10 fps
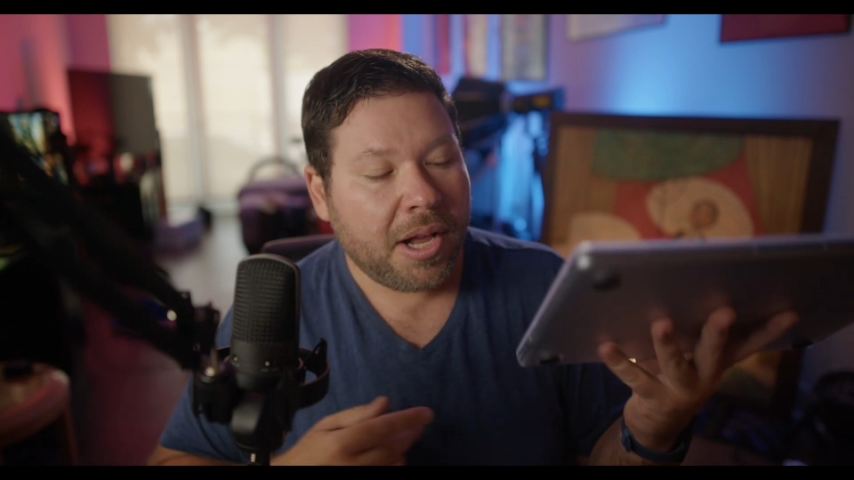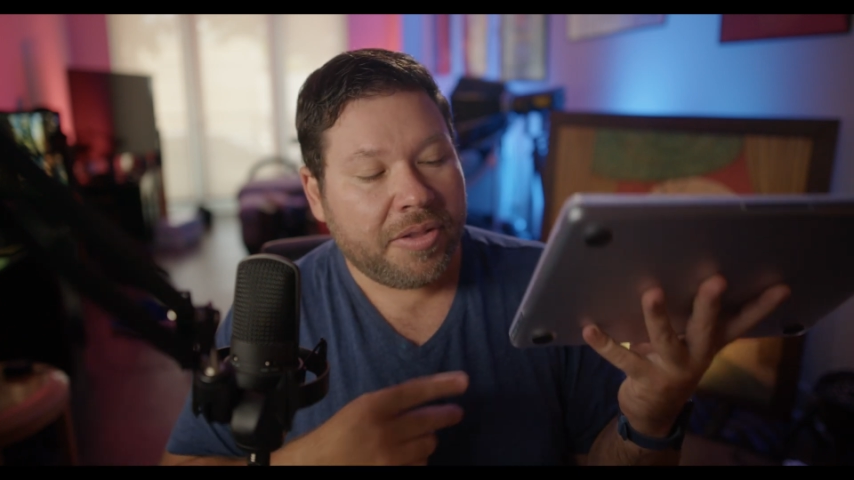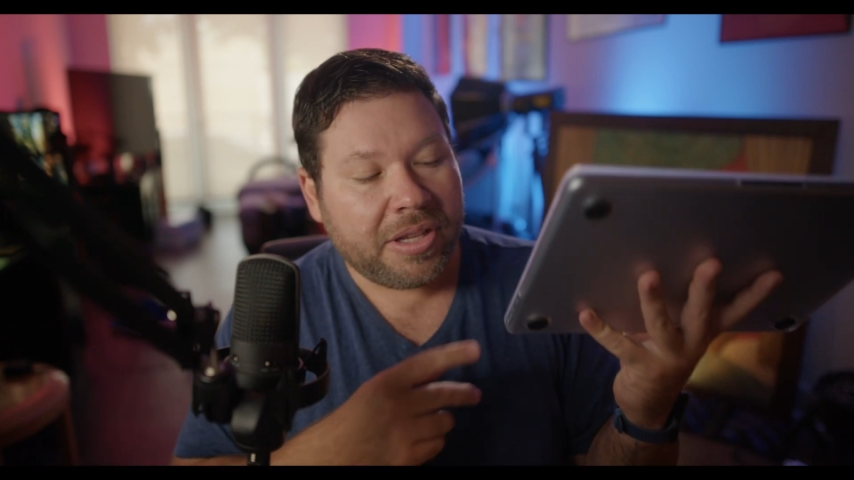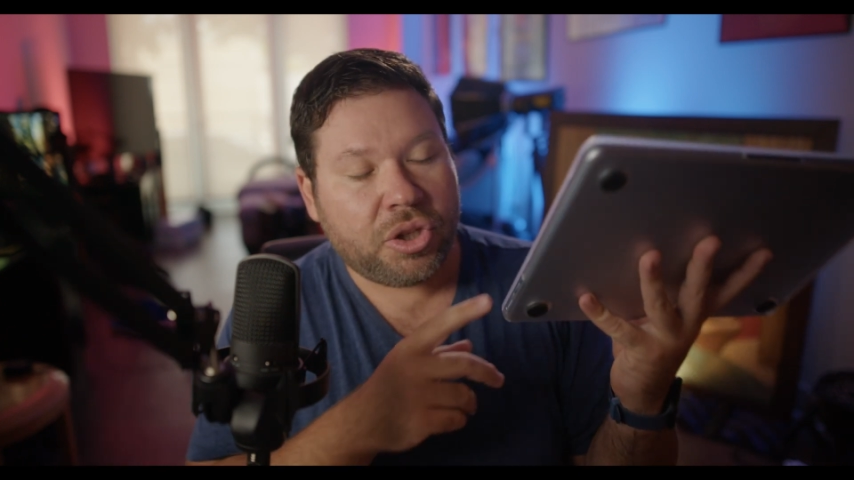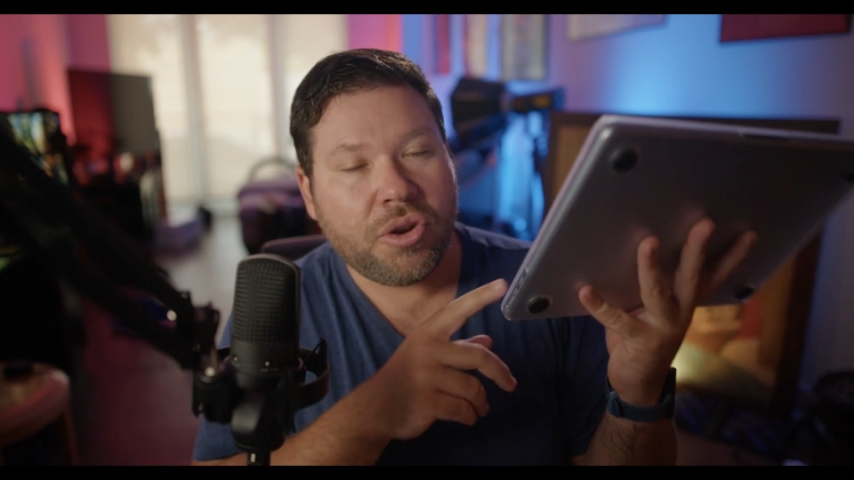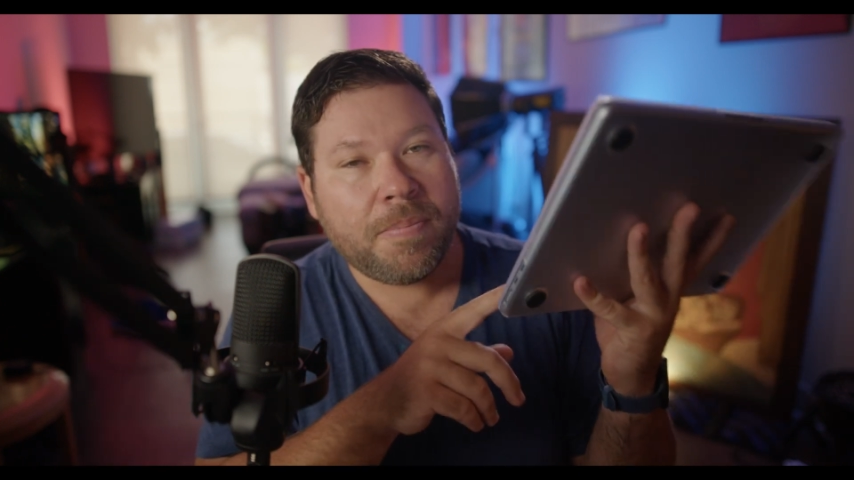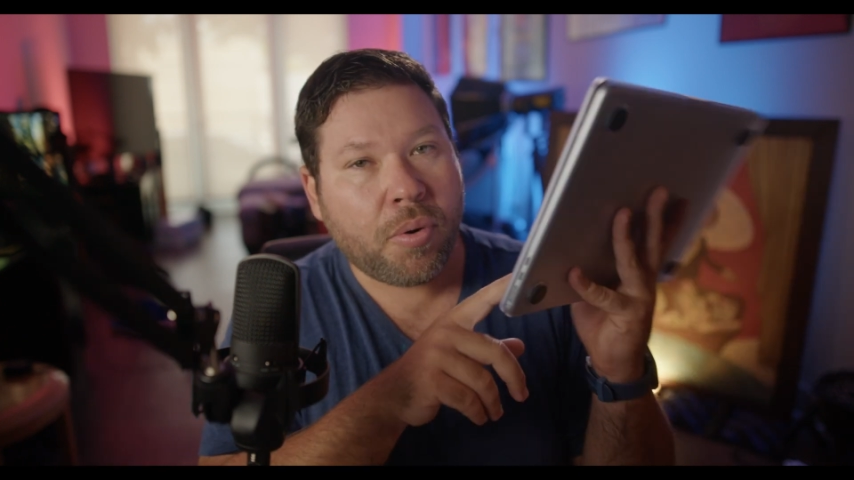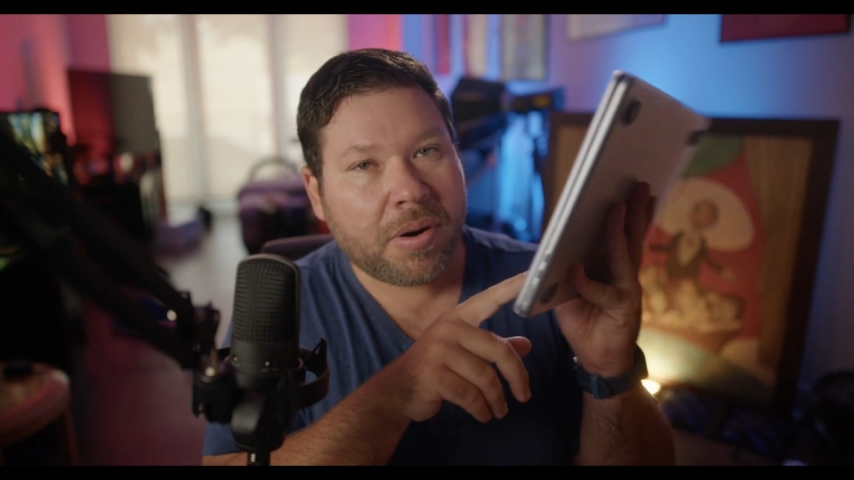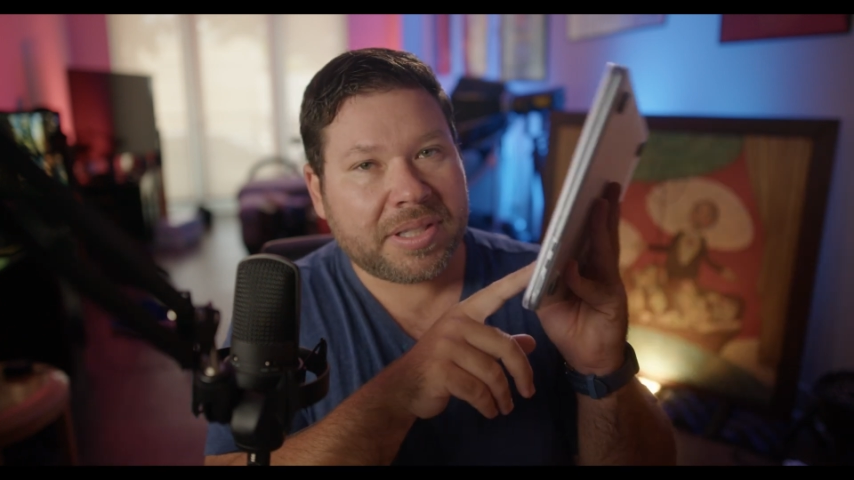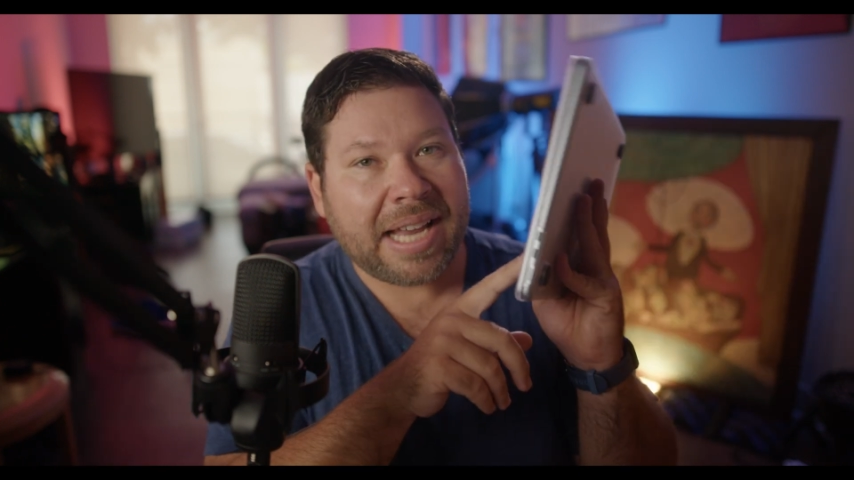the 2
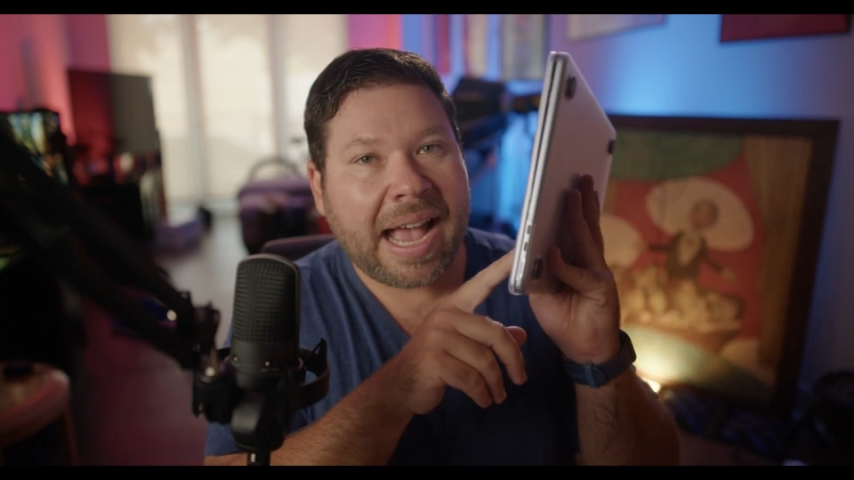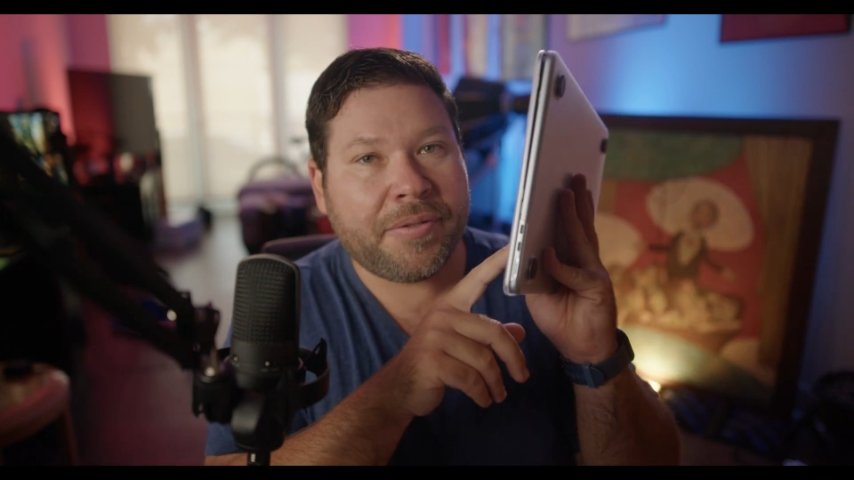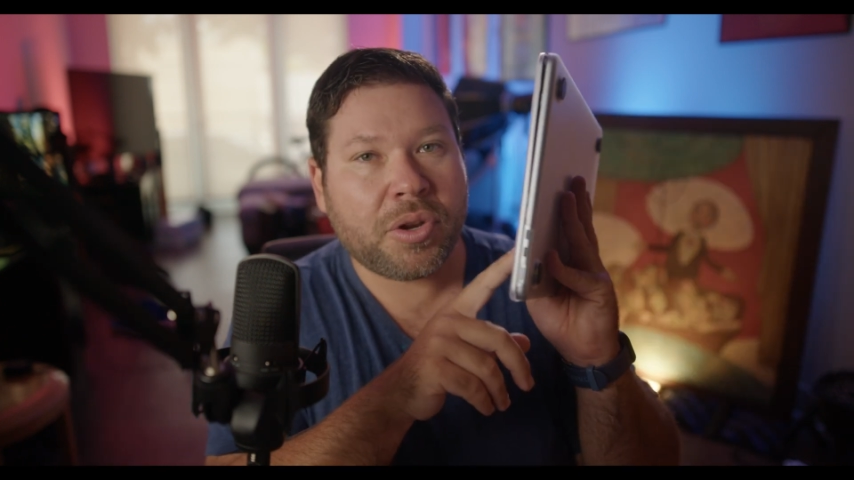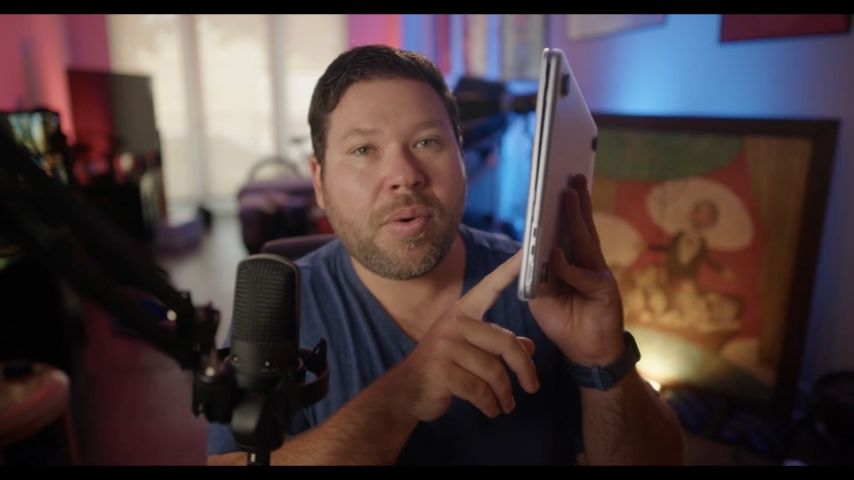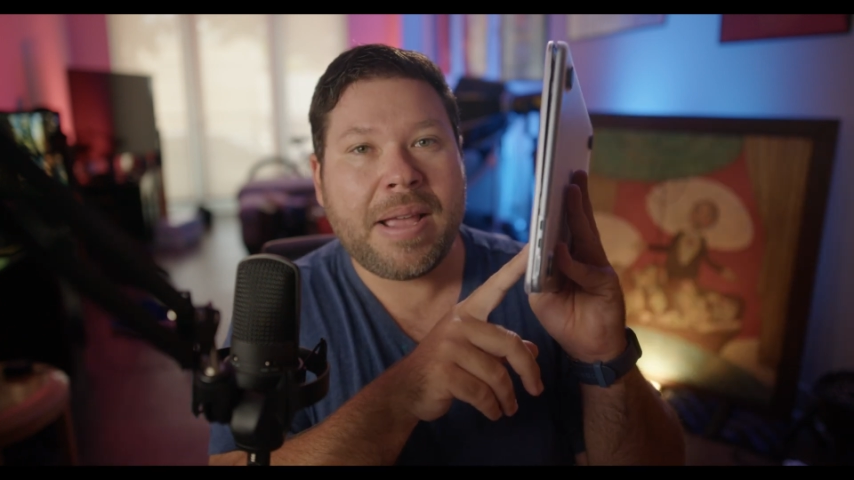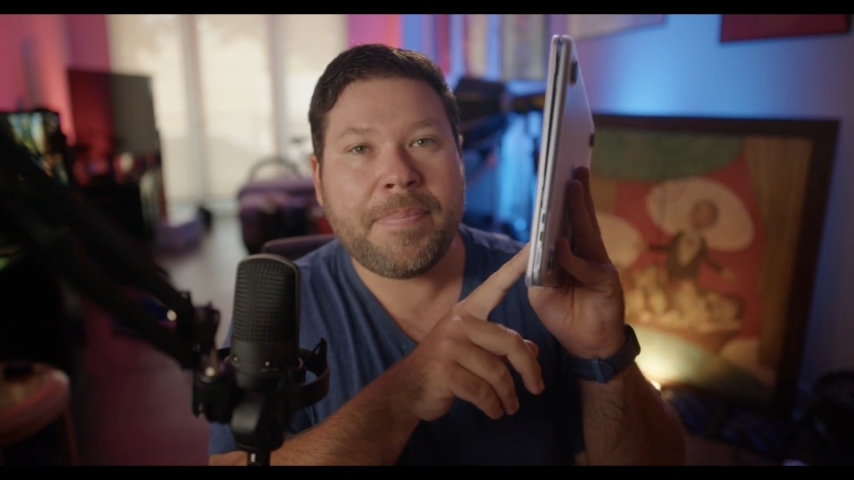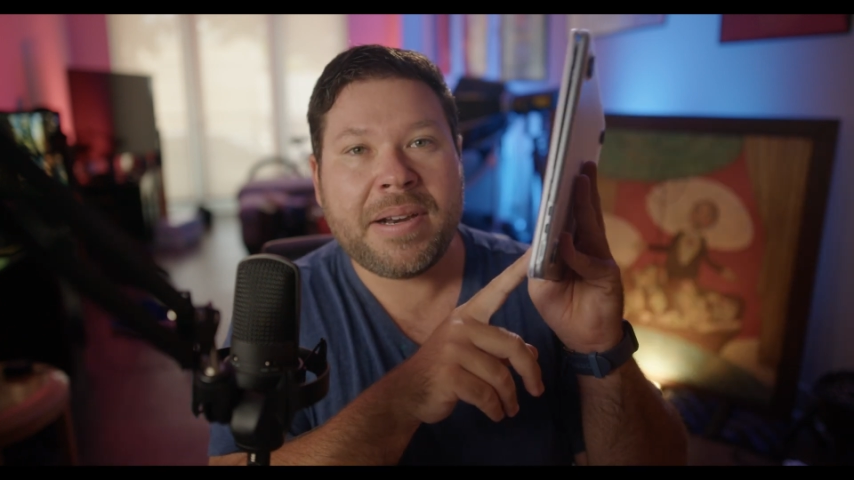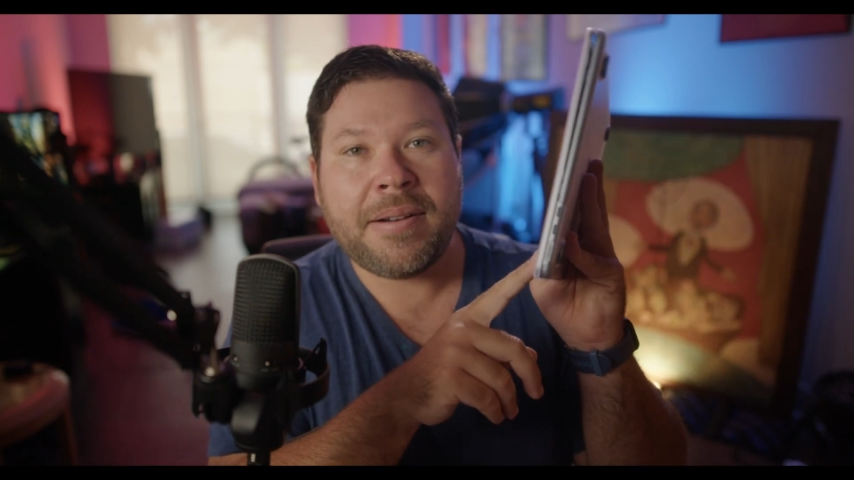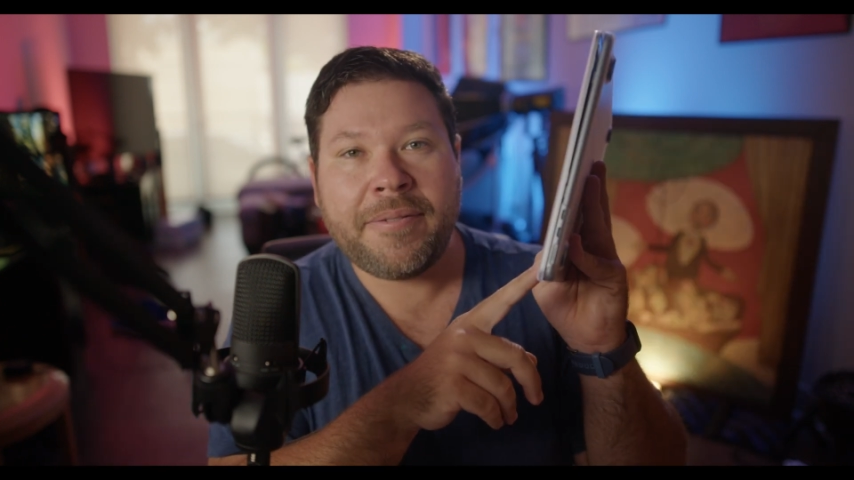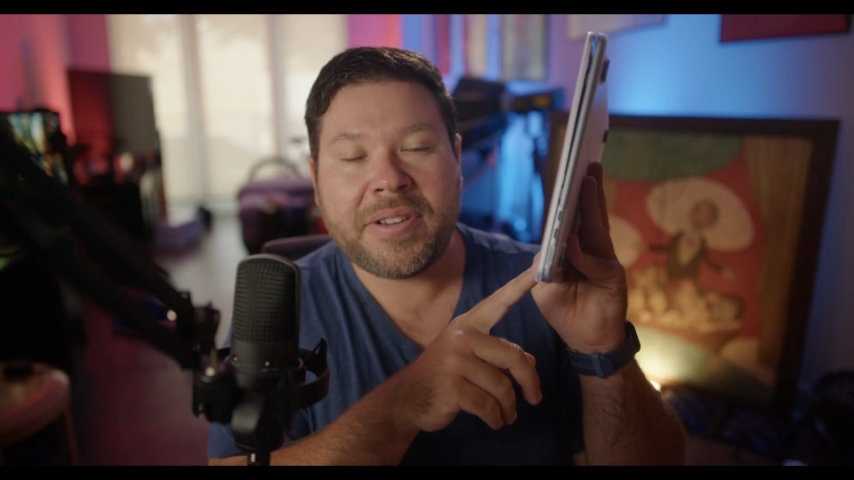ports haven't quite been enough,